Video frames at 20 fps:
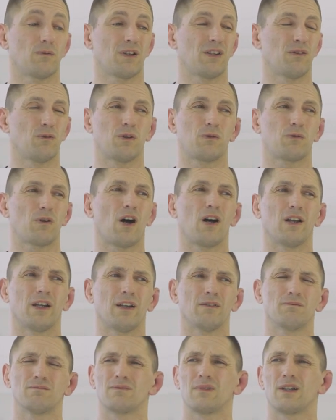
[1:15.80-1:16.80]
you would call
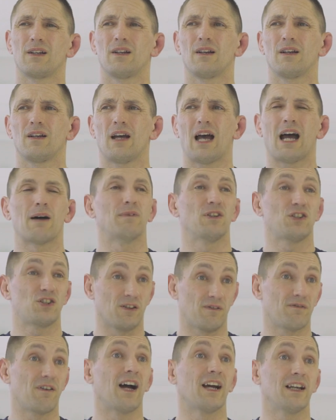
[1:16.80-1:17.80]
it
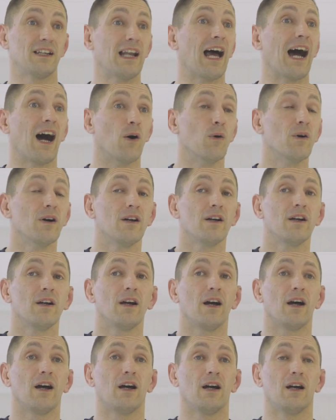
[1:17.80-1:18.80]
amateur fight now,
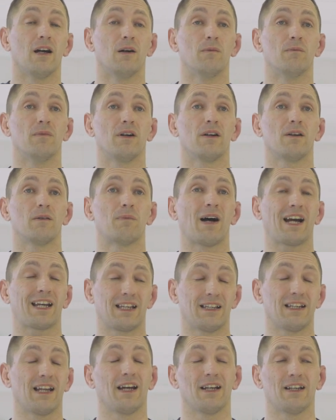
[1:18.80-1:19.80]
um, back
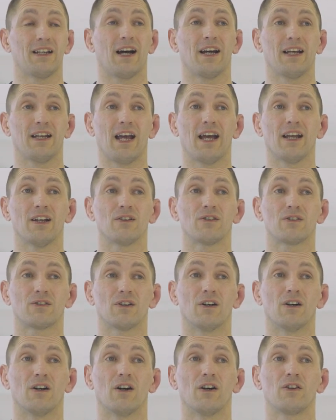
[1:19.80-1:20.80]
in nineteen ninety-eight,
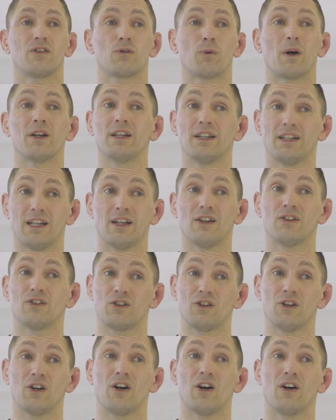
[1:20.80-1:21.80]
so twenty years
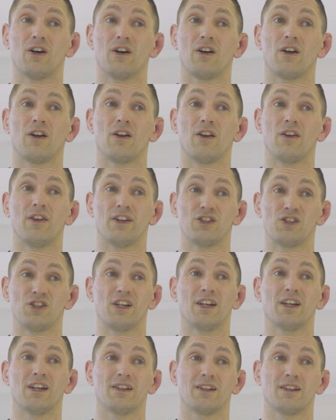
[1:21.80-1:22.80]
ago this
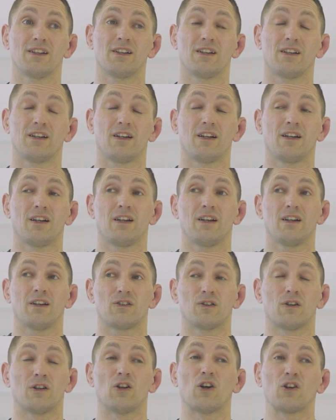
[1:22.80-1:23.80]
year,
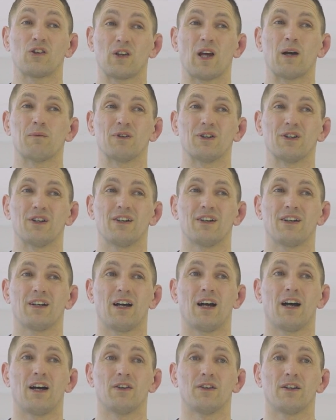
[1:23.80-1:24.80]
so a long time ago.
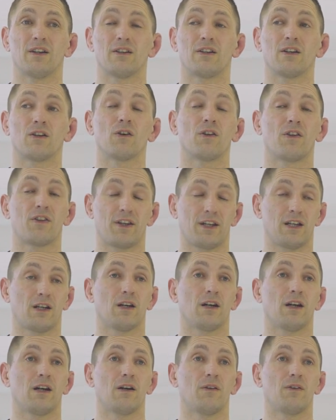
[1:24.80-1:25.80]
And the good thing
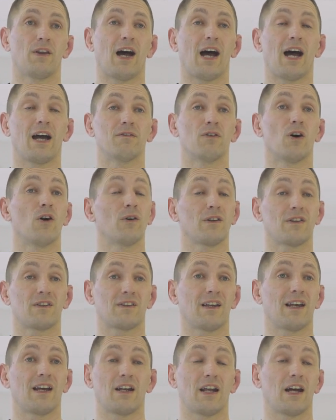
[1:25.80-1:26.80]
uh, that I've always
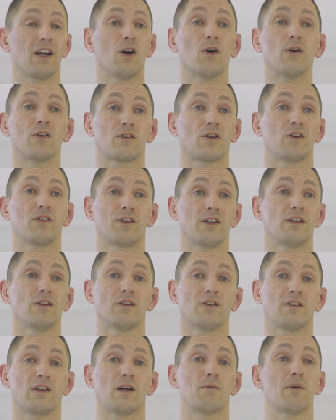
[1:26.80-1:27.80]
said, and I always continue
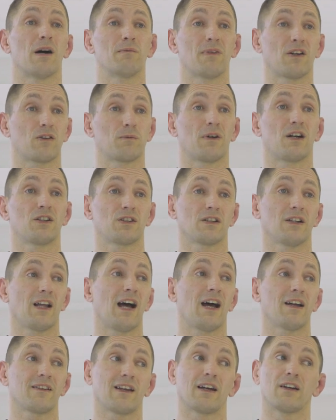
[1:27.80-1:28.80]
to say about mixed martial
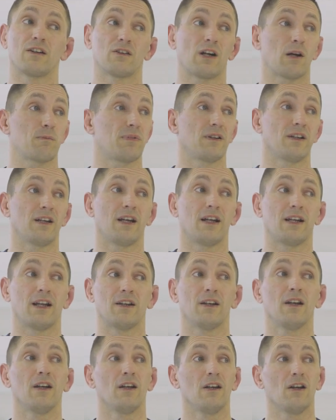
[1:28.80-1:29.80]
arts and grappling
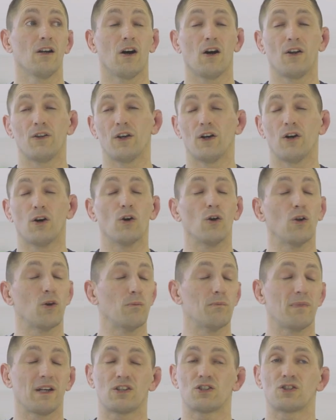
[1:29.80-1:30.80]
and the whole
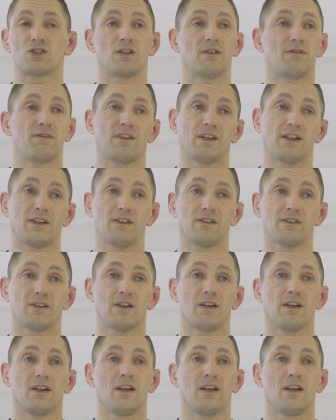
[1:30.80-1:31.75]
mixture of things,